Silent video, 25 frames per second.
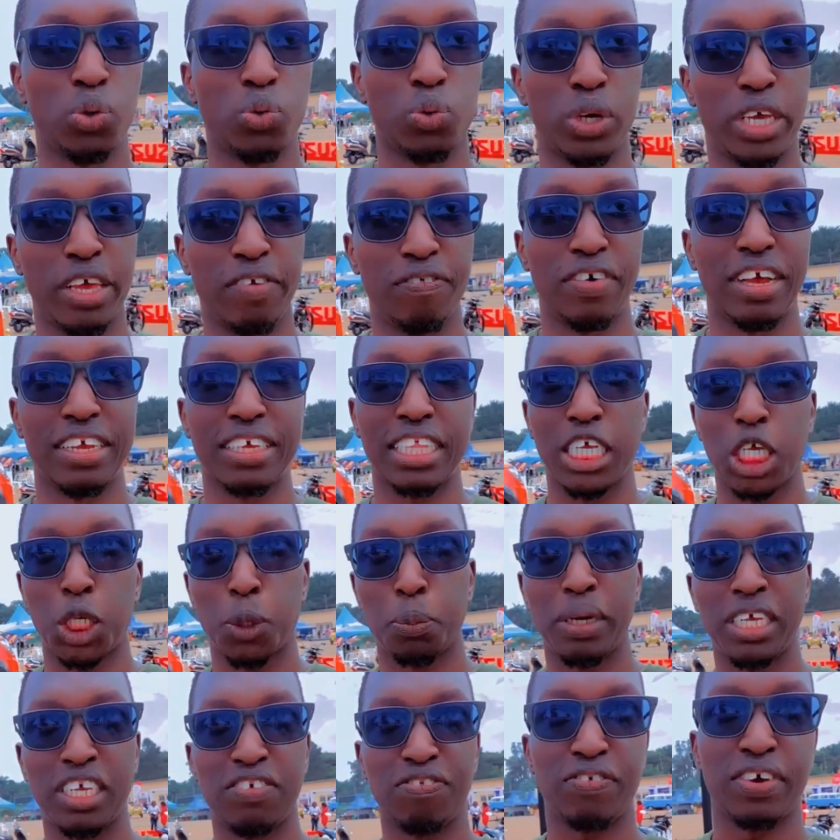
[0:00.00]
to give us the
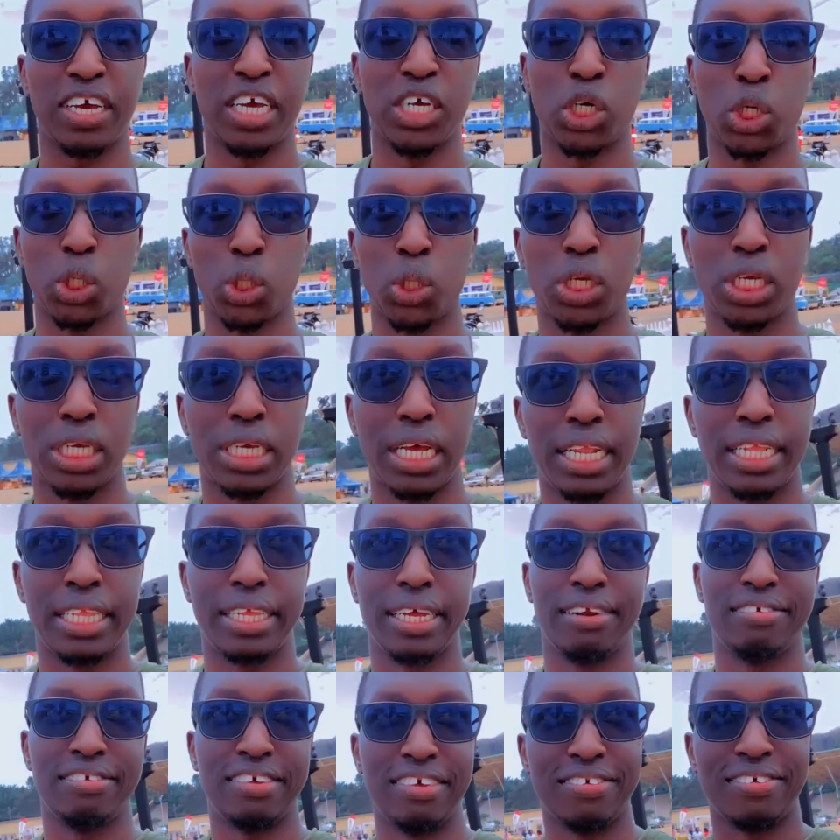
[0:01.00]
specifications and
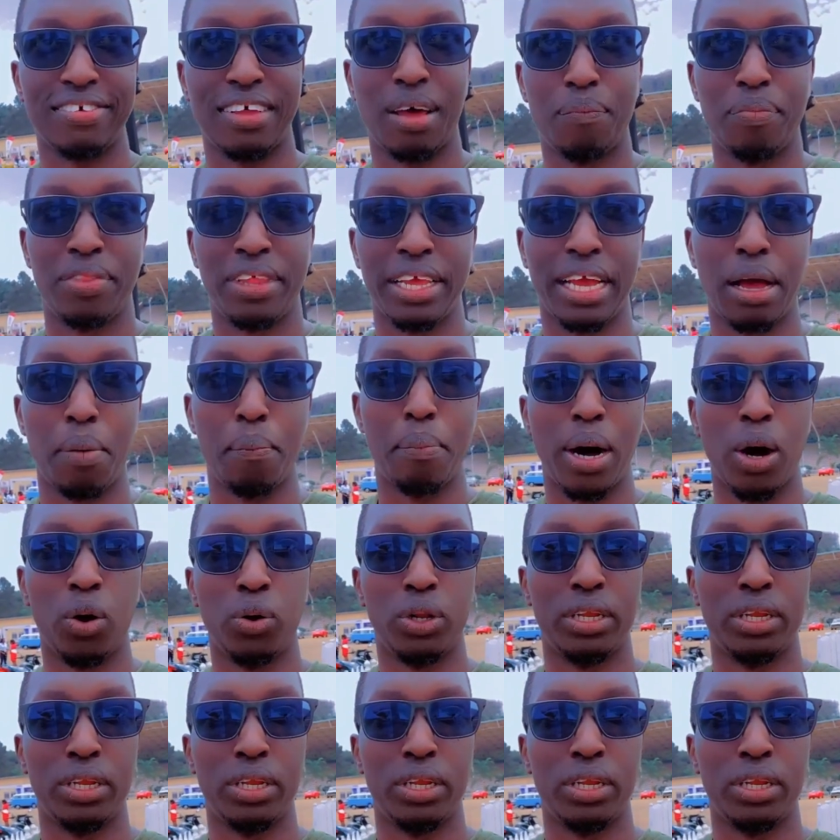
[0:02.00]
tell us something about